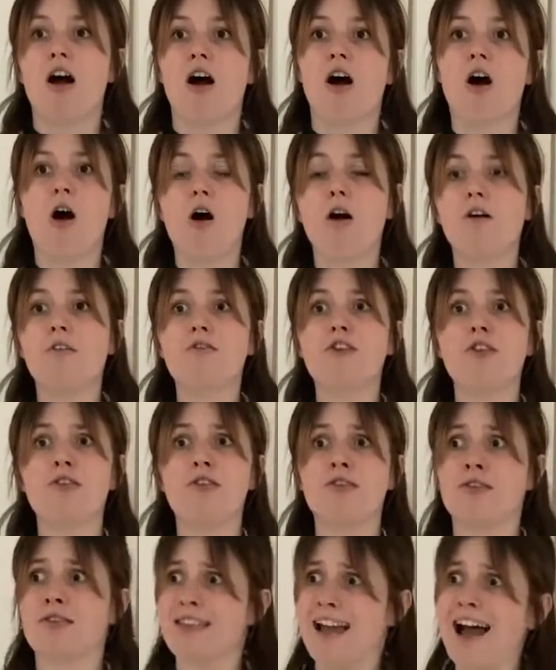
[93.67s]
all
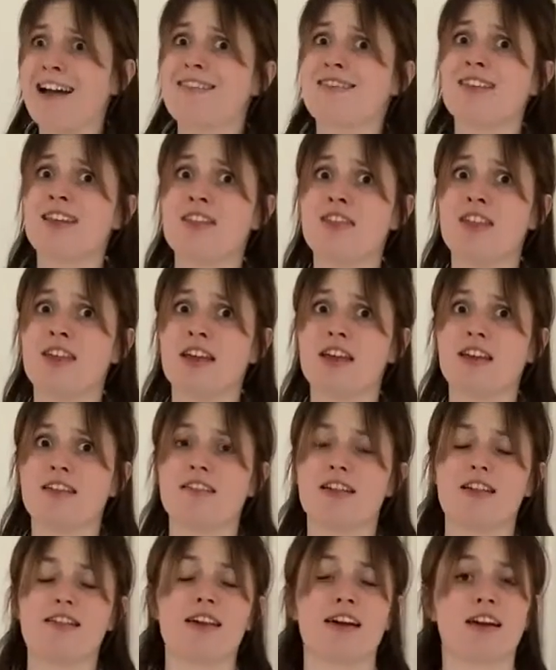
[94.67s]
the nasty things
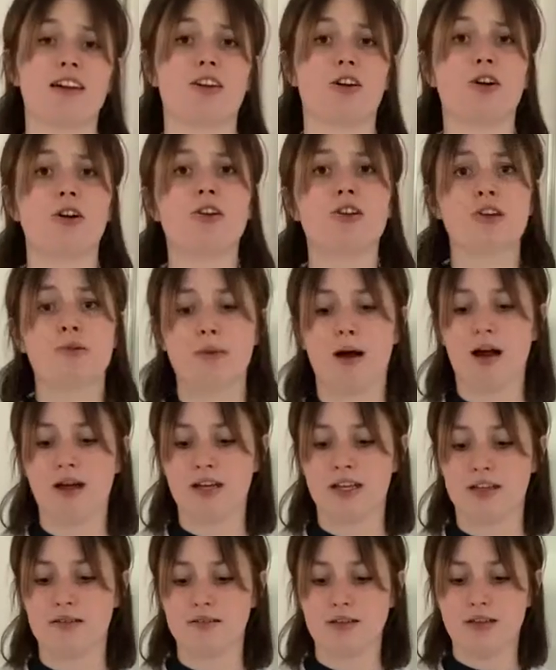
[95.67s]
that can hurt your
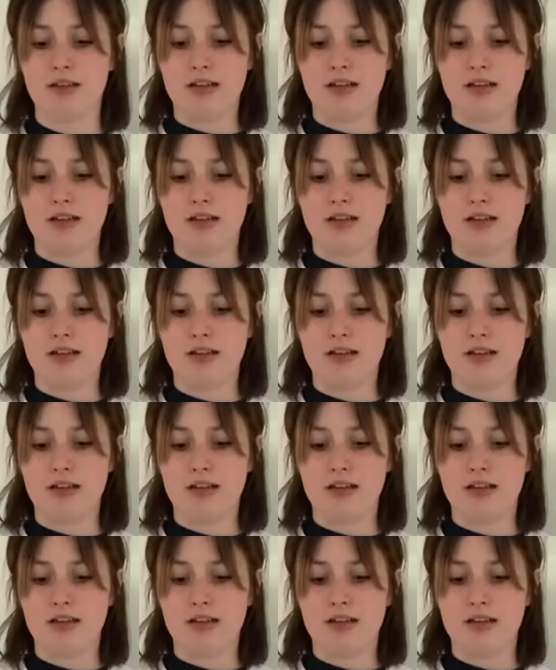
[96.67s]
body.